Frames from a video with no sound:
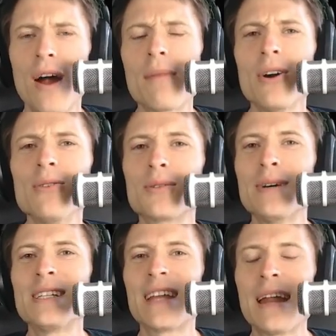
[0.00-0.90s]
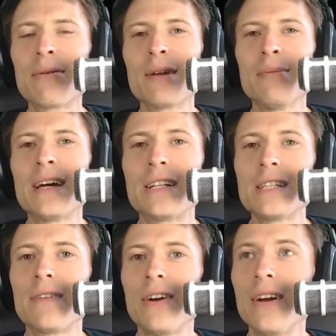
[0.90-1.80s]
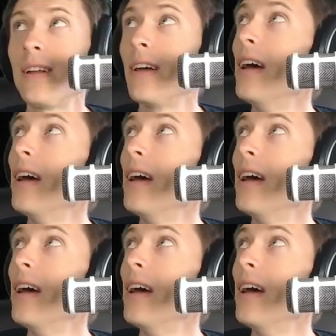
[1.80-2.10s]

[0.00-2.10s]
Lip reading: I'm your host, The Wiz. Today we're going to play a chess variant.